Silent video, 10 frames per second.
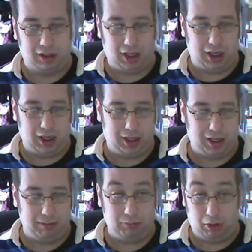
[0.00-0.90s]

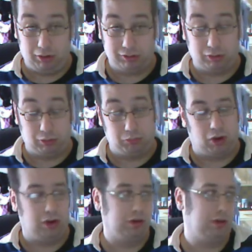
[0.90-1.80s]
Uh, so
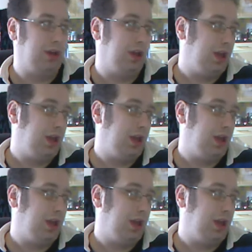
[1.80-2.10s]
wrong.